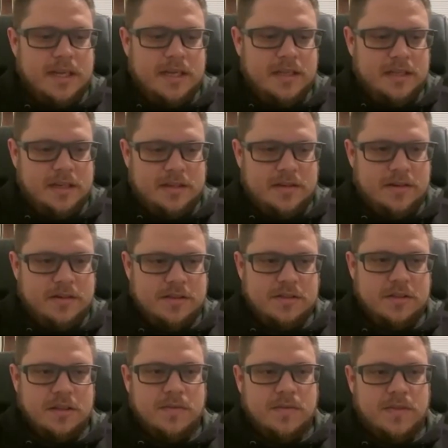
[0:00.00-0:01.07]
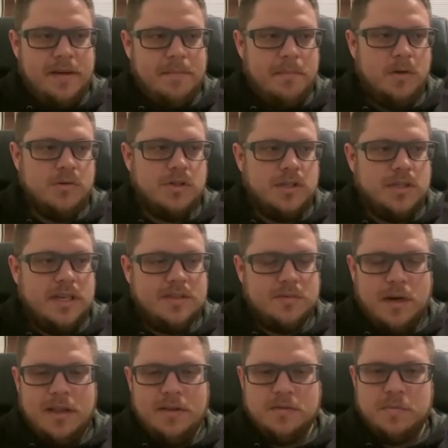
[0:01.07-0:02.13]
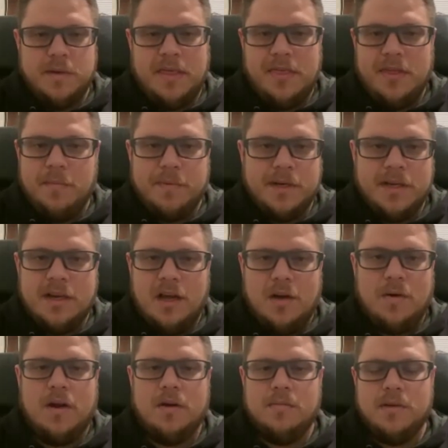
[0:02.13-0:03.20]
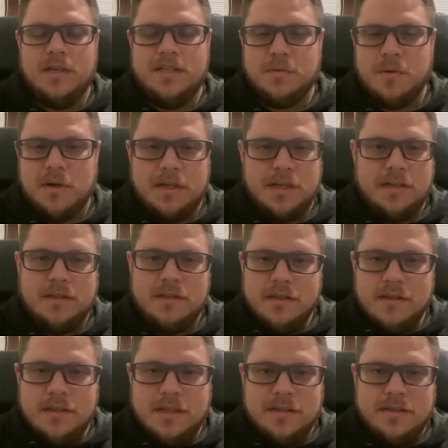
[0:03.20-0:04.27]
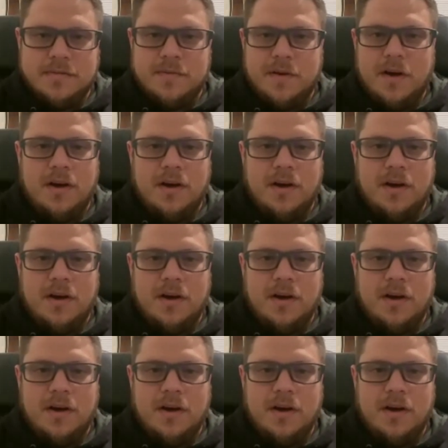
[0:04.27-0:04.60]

can't. They're just looking for that motion. That's why those big thumping Colorado blades work in the